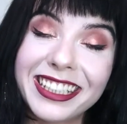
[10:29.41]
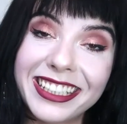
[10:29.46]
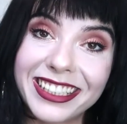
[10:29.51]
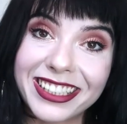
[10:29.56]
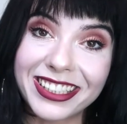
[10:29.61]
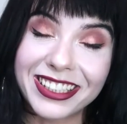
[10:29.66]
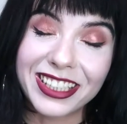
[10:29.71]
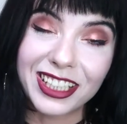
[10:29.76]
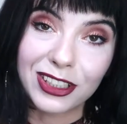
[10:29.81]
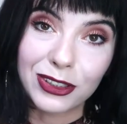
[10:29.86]

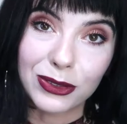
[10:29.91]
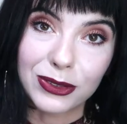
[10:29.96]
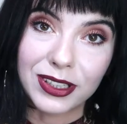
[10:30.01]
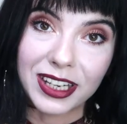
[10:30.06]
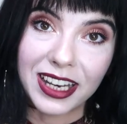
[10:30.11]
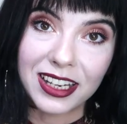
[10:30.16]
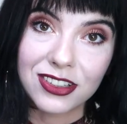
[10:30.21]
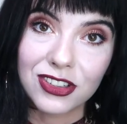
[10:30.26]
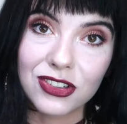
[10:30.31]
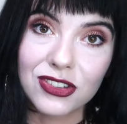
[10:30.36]
each single
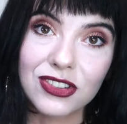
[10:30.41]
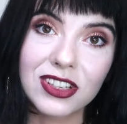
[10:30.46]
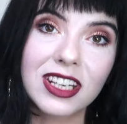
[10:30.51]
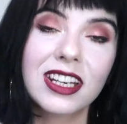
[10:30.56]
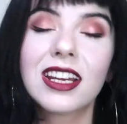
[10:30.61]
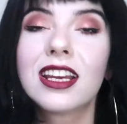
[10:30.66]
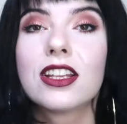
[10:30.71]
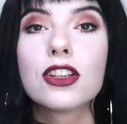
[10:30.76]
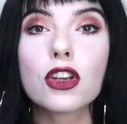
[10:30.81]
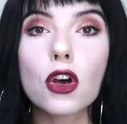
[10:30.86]

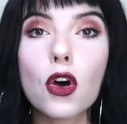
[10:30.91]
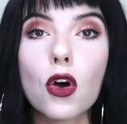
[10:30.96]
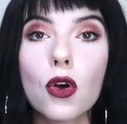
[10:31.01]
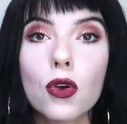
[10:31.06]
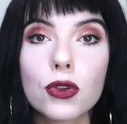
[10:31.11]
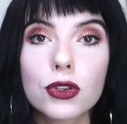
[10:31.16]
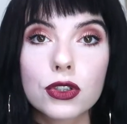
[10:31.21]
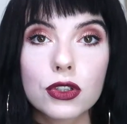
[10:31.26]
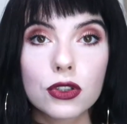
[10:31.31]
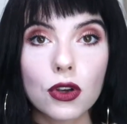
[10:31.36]
country and
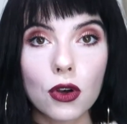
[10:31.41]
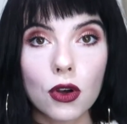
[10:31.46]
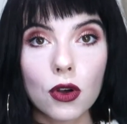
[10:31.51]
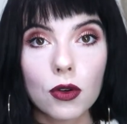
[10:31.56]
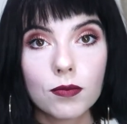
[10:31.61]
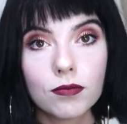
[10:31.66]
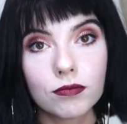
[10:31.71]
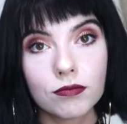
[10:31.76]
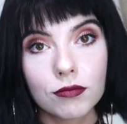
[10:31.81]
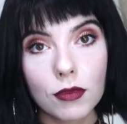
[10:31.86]

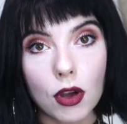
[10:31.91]
also